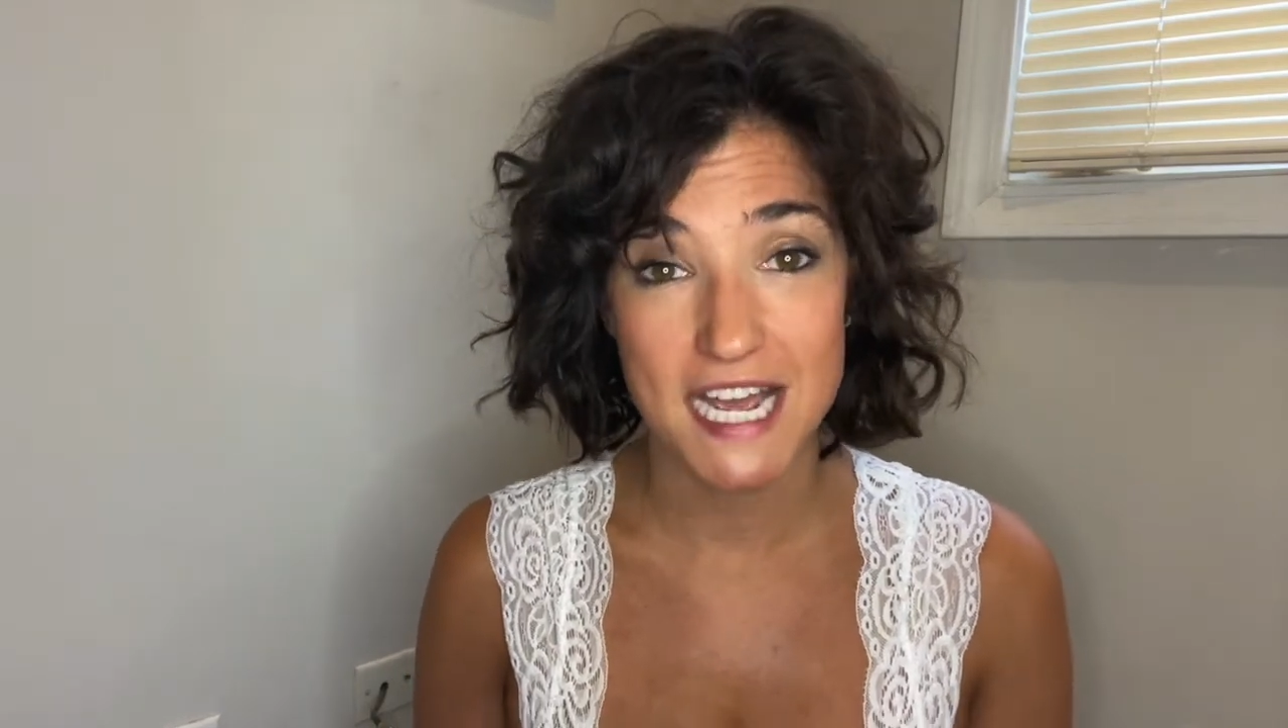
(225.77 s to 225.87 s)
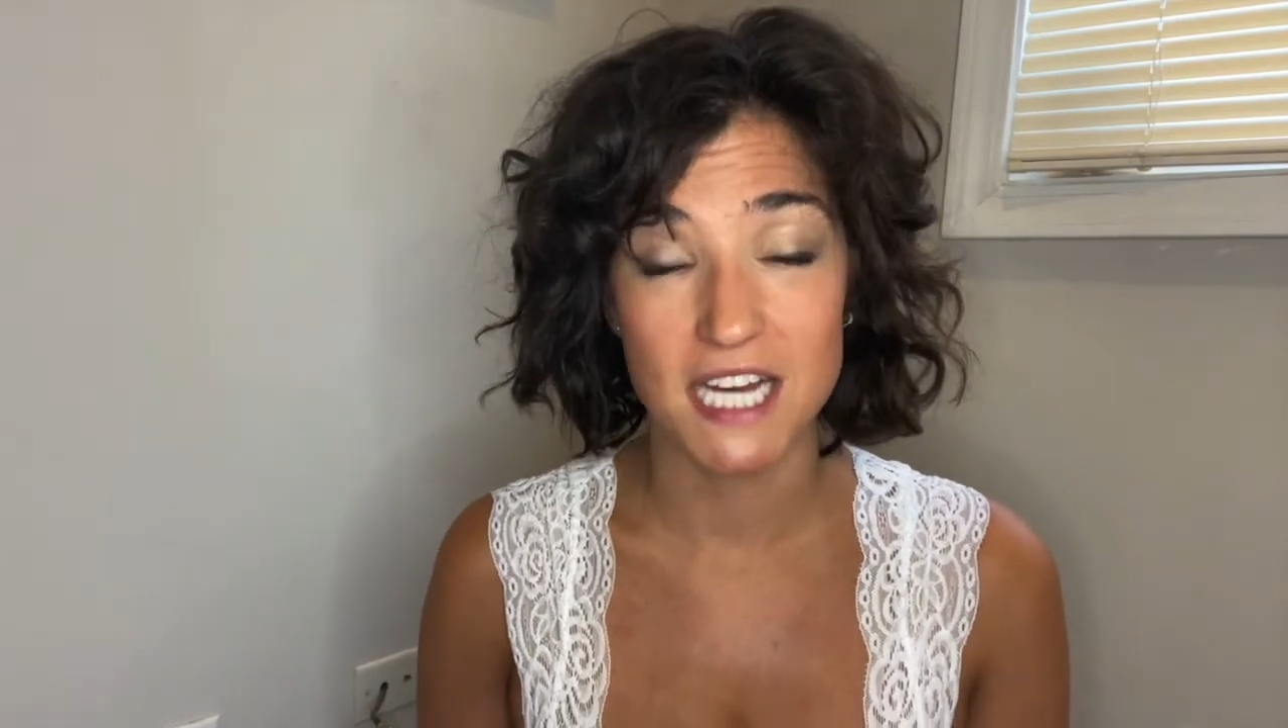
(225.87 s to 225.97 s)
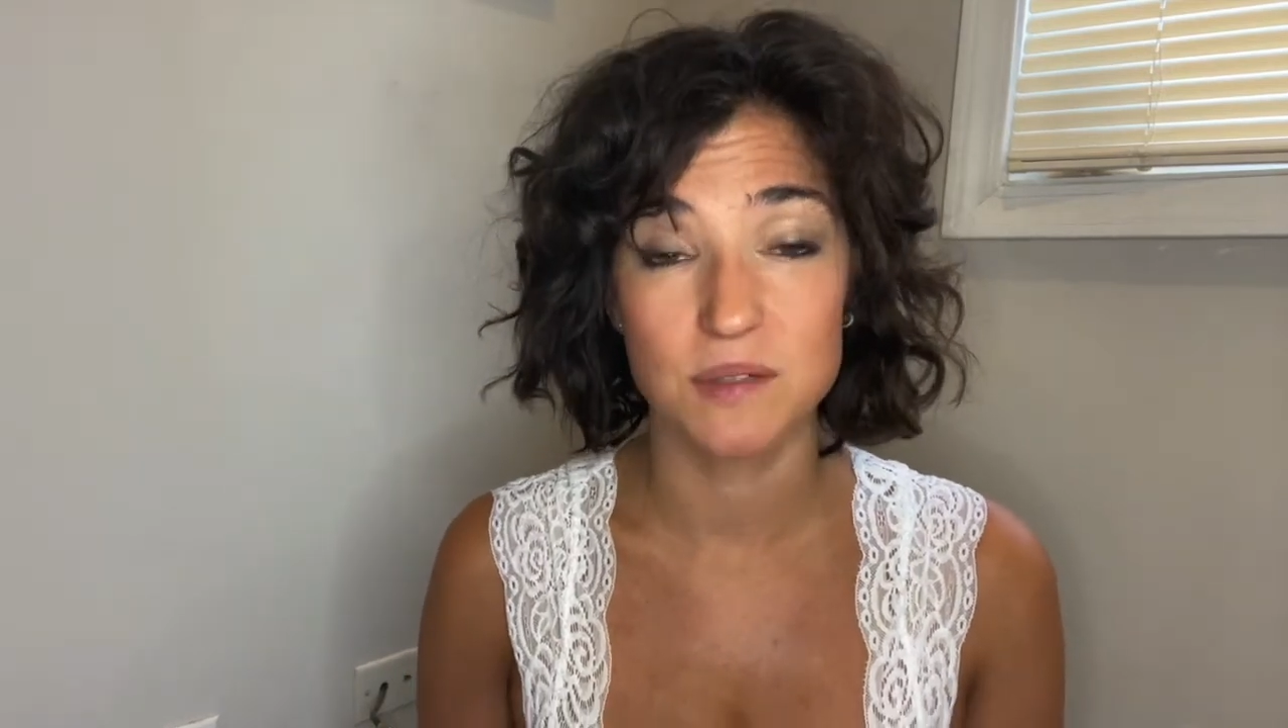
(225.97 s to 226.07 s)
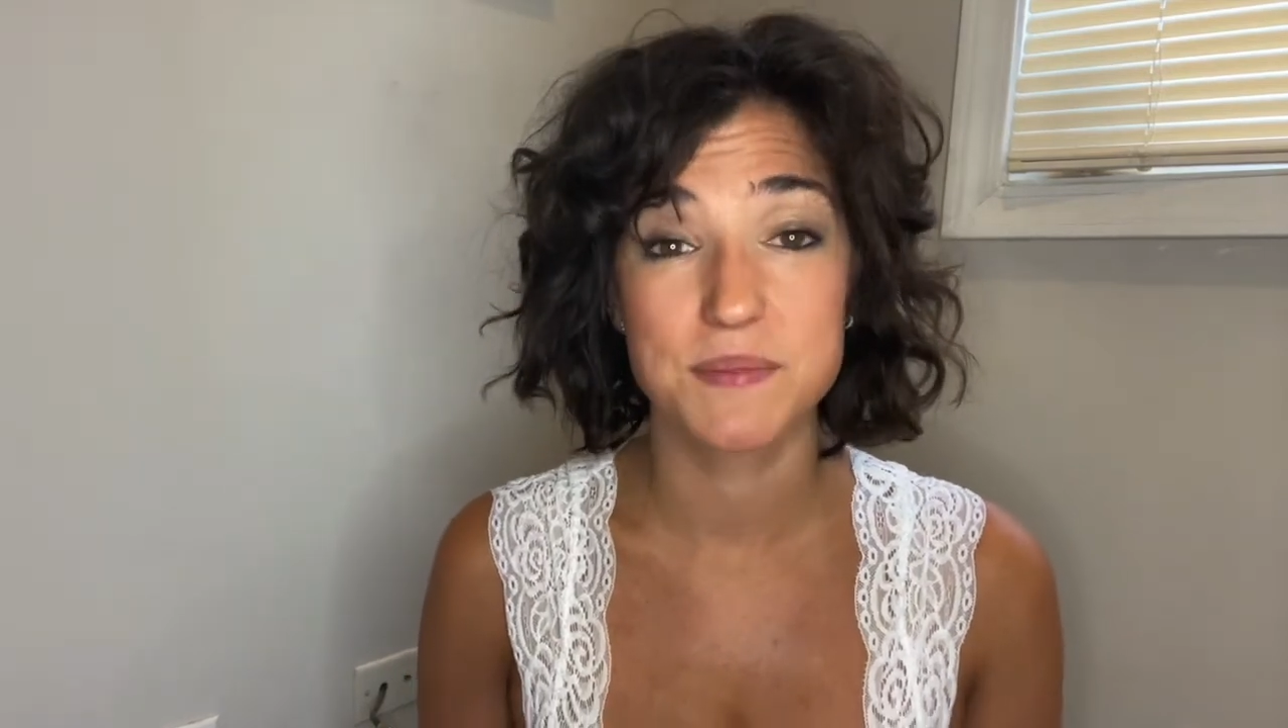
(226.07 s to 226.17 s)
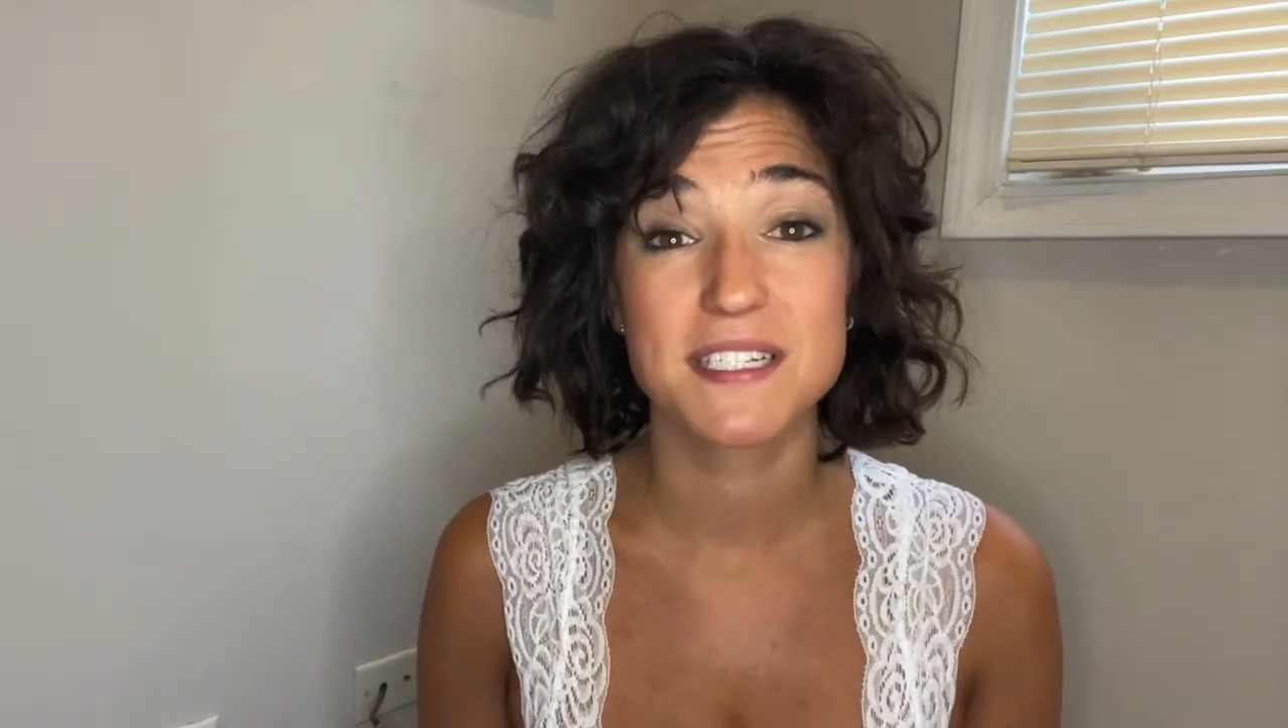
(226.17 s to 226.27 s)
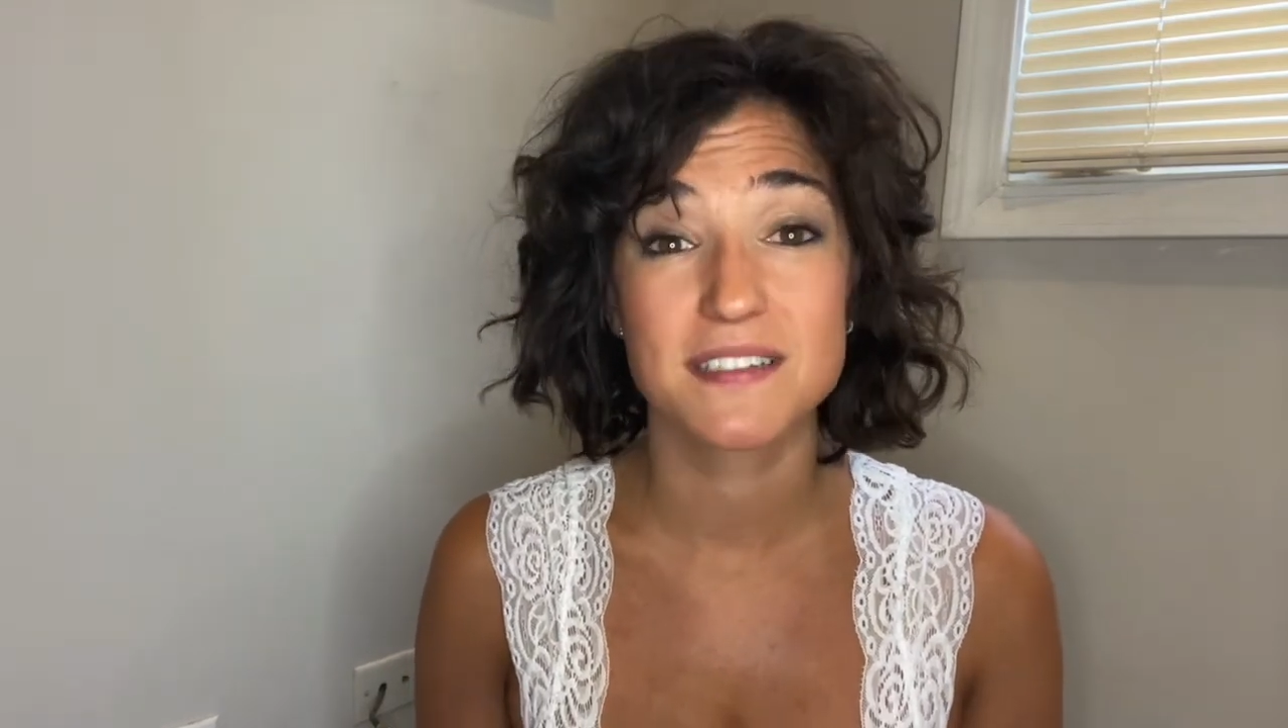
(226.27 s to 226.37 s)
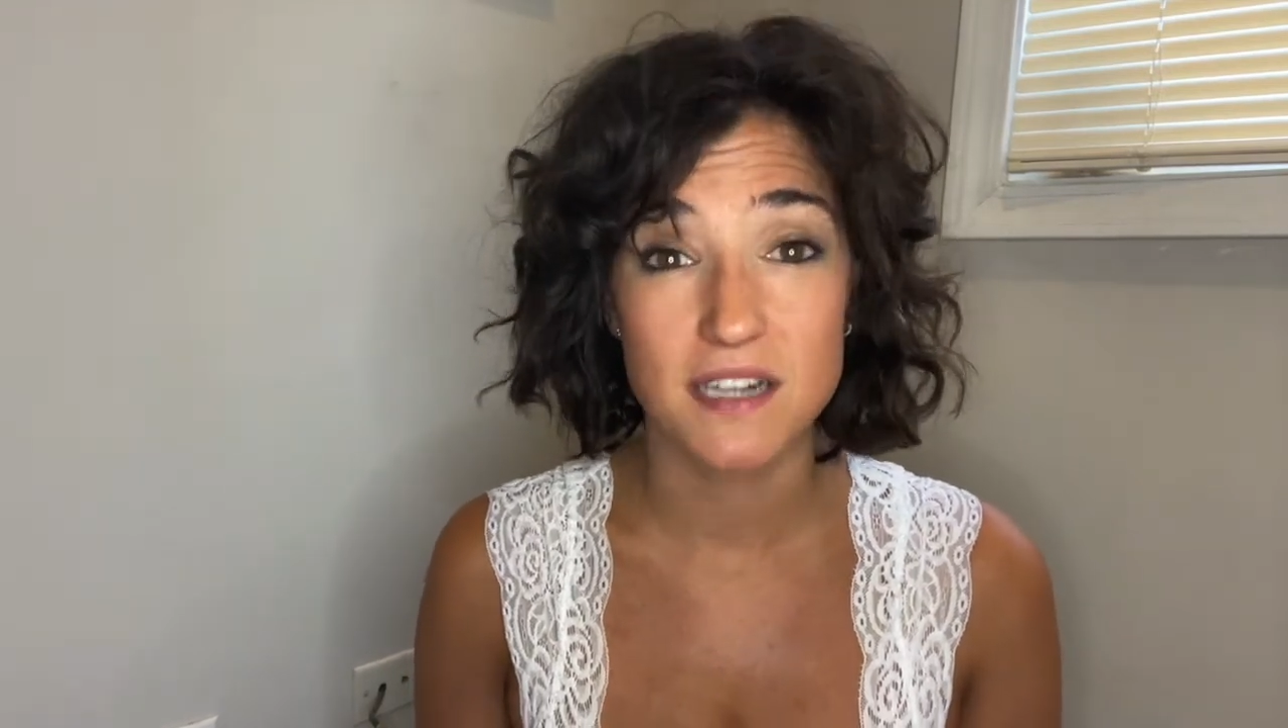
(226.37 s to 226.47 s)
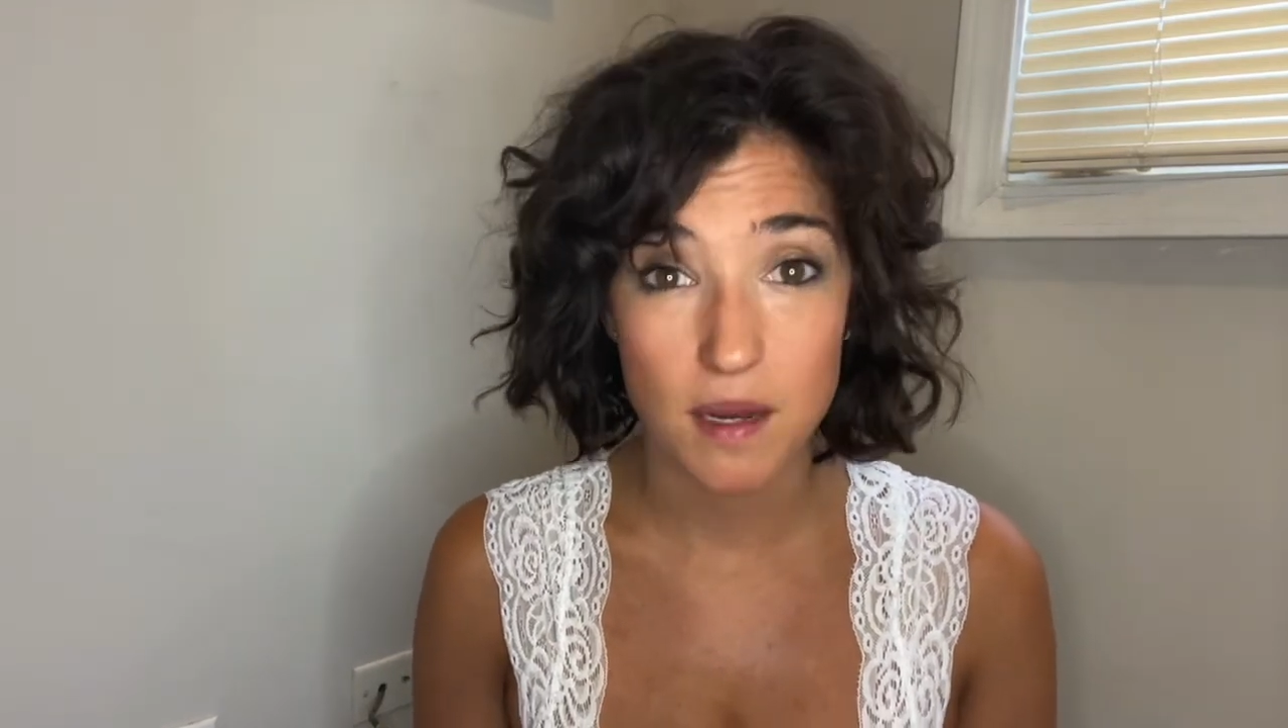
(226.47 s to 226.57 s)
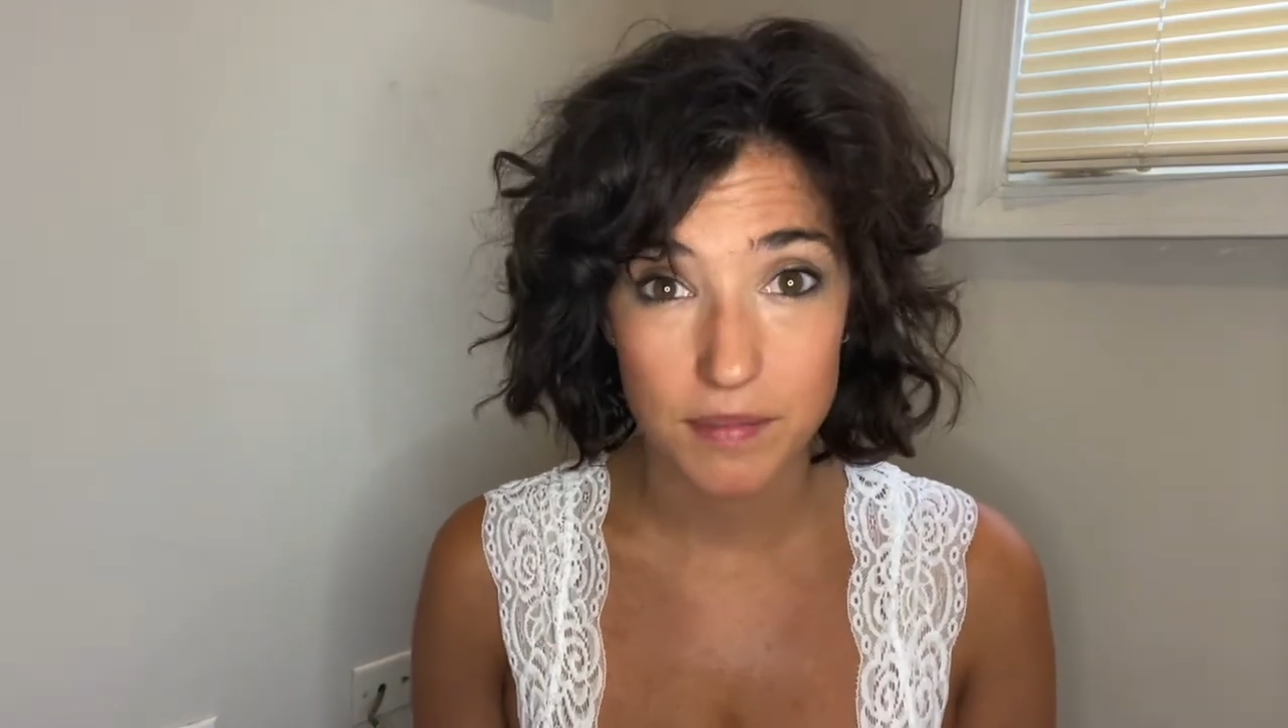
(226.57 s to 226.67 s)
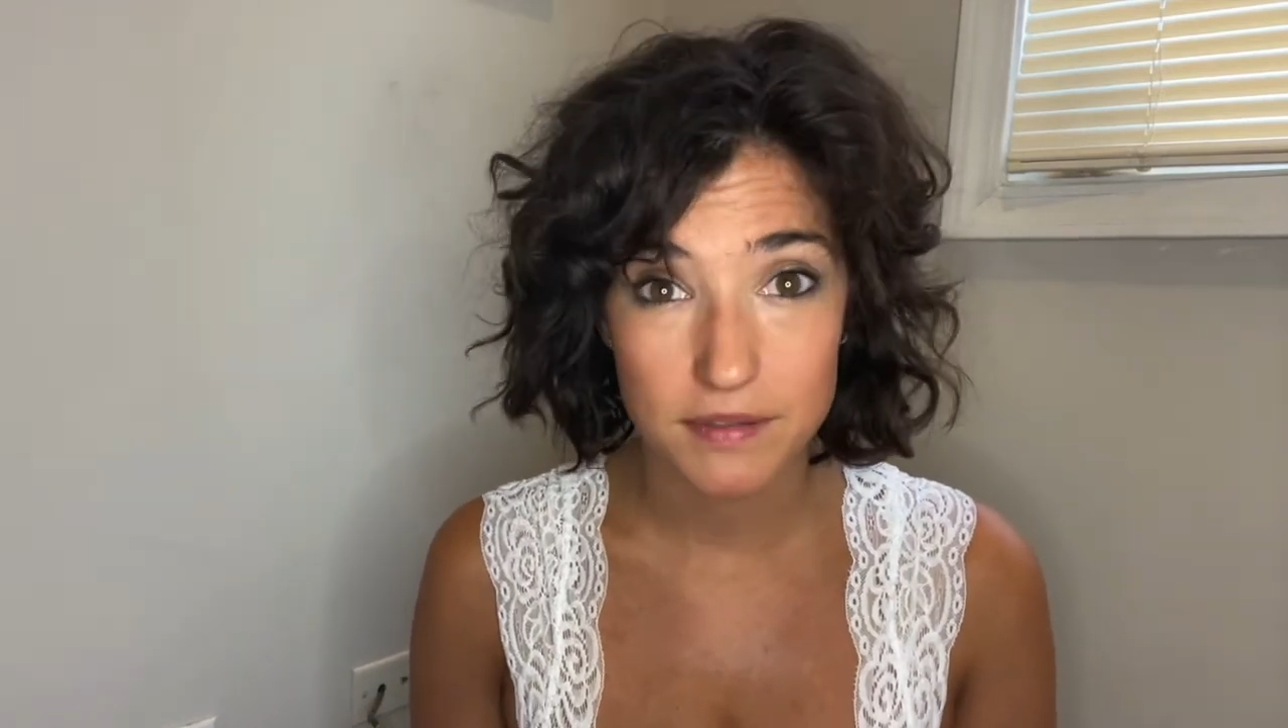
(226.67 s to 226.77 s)
help
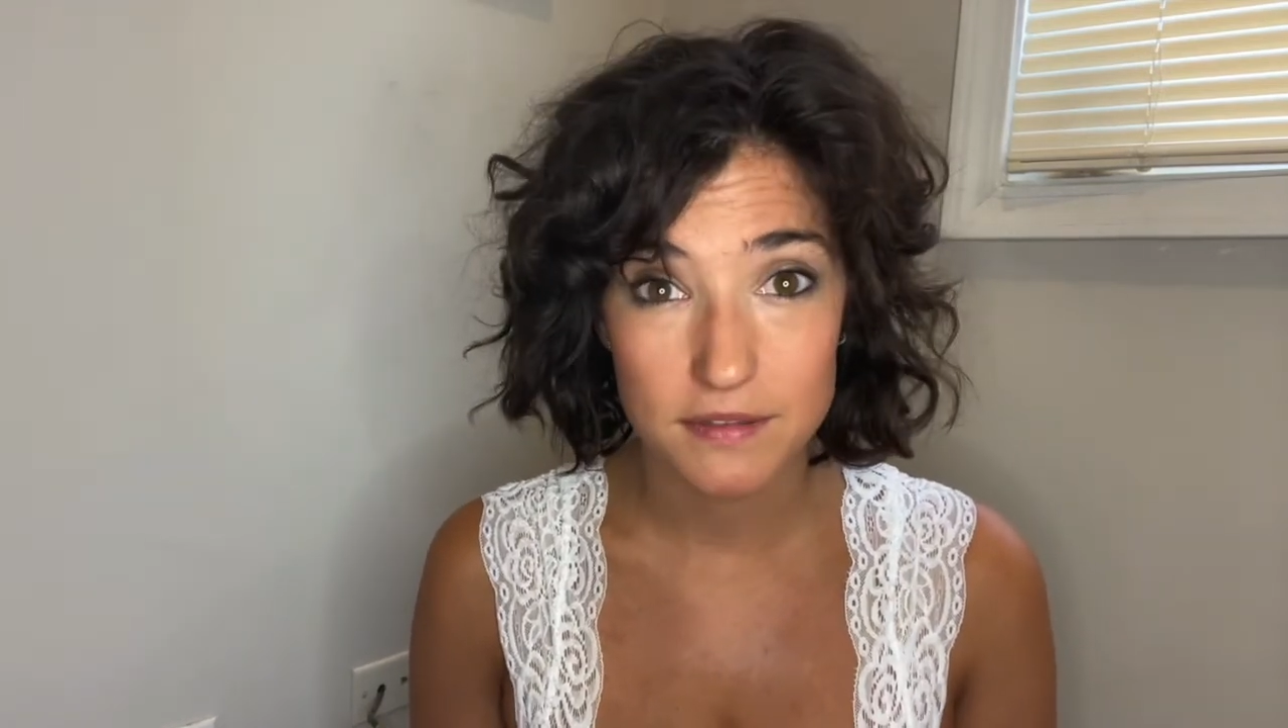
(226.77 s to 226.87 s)
stop.